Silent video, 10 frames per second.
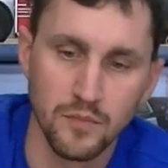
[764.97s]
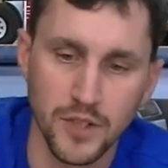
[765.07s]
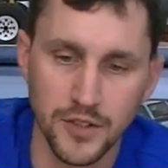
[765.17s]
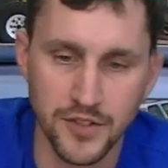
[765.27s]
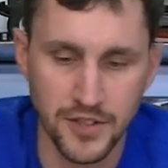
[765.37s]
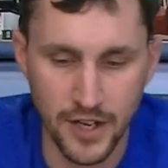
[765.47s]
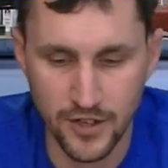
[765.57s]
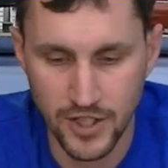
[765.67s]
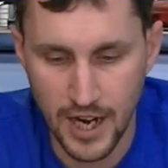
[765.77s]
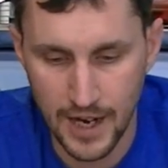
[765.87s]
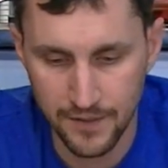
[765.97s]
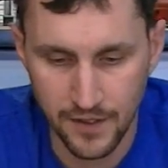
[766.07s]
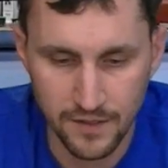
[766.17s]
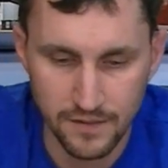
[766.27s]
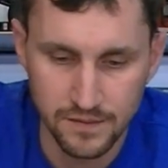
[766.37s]
build the center
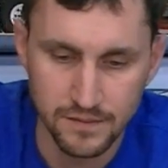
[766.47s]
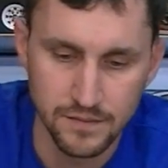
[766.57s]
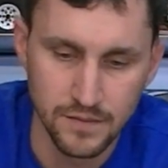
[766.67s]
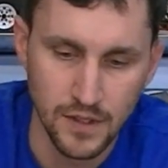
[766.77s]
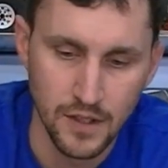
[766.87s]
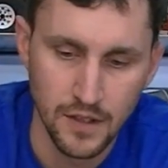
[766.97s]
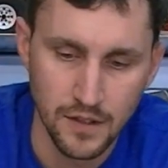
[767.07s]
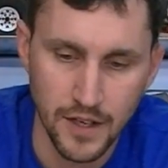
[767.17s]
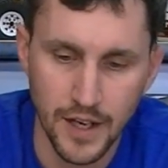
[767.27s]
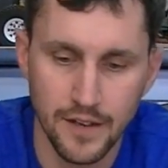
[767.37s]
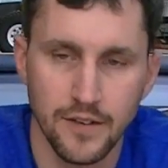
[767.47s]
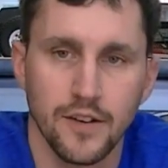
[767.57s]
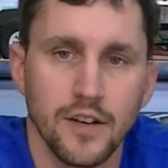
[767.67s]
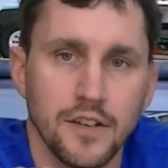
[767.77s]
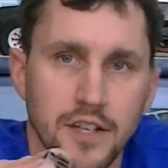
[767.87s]
shaft. Okay, you're
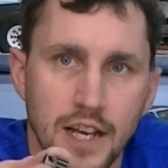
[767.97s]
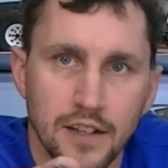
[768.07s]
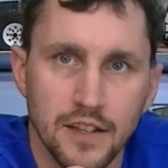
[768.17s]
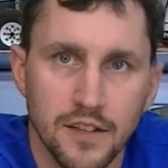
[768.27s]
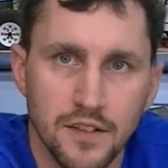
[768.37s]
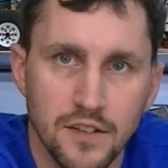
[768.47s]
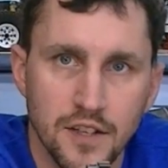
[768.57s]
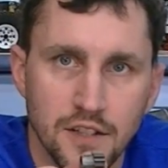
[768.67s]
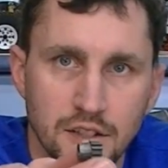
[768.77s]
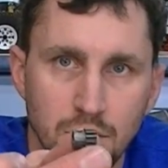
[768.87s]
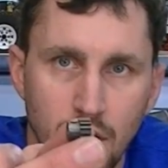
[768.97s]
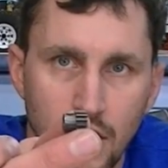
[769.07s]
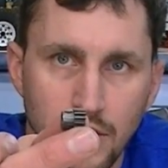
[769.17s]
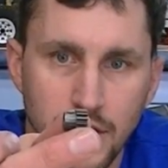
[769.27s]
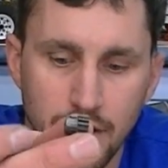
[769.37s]
going to take the, the
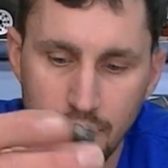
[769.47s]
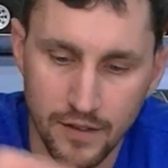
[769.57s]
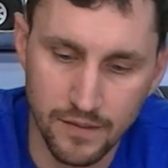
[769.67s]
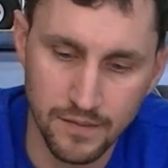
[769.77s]
small gear